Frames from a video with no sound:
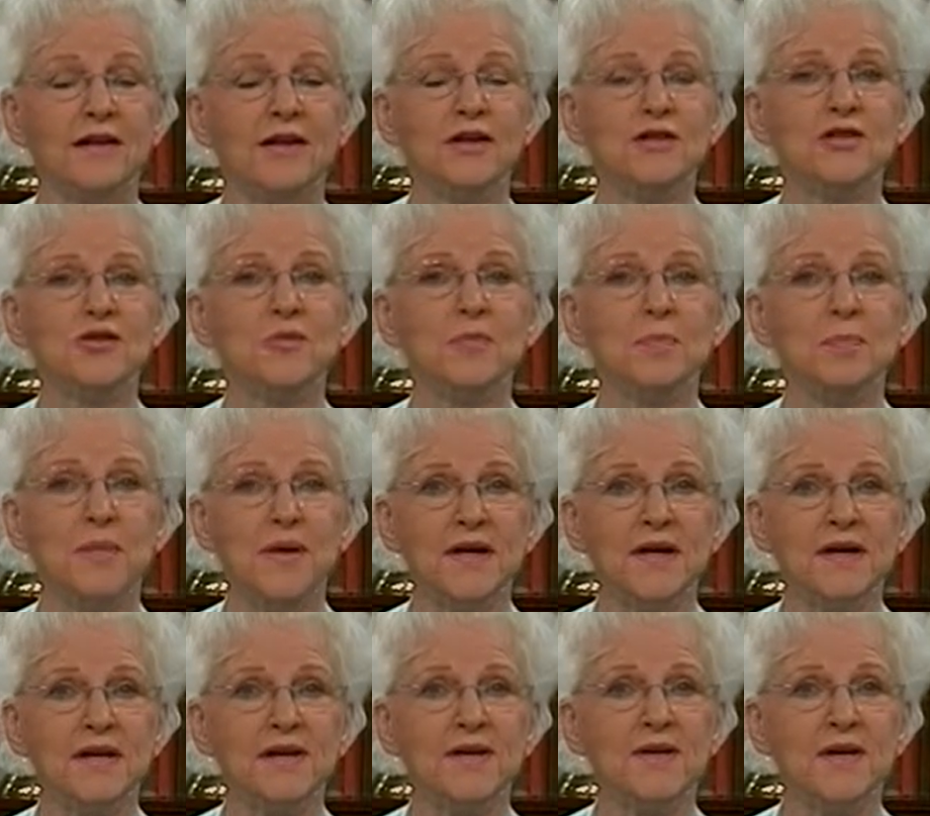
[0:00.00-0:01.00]
to
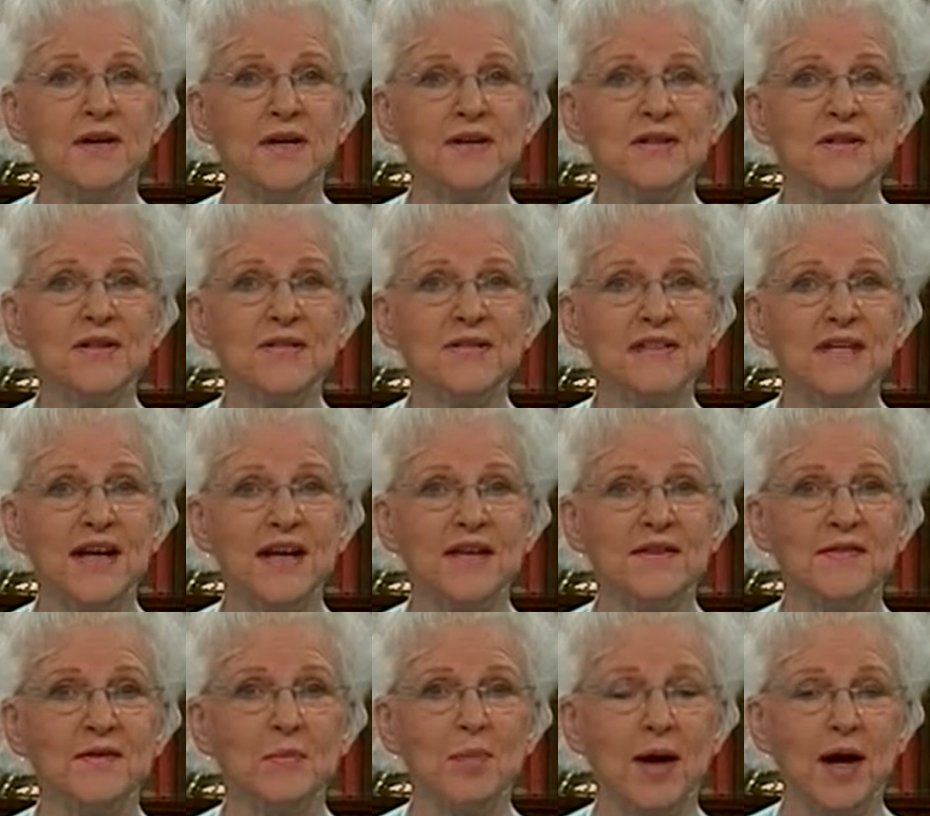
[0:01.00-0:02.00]
better understand
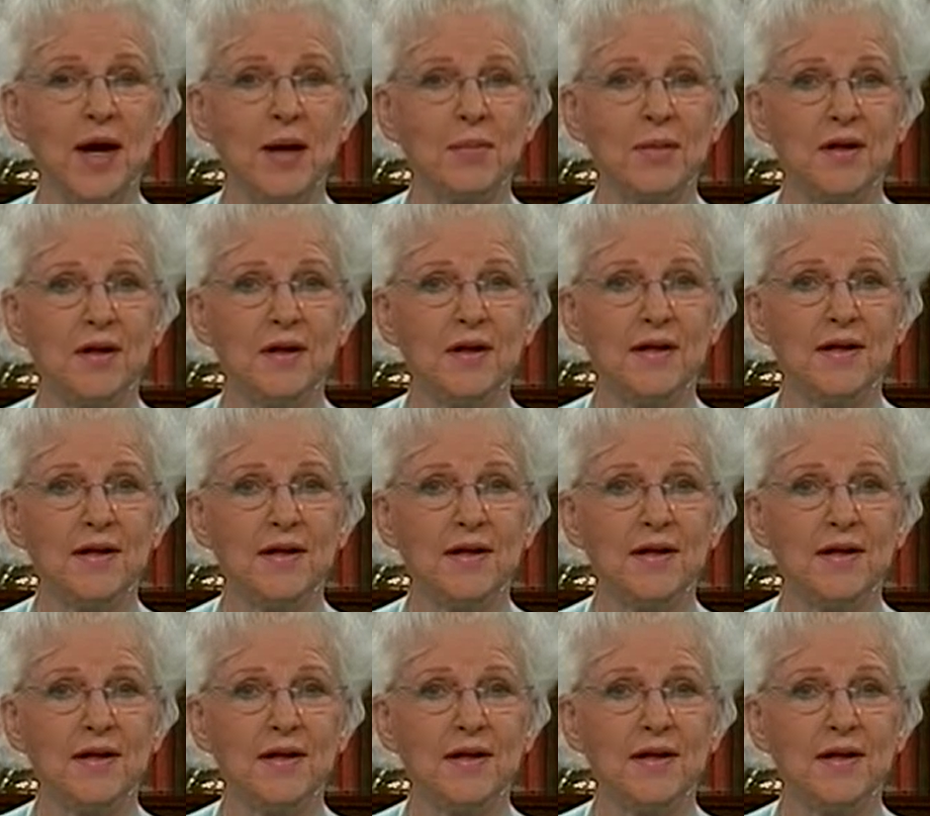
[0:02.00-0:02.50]
the Bible.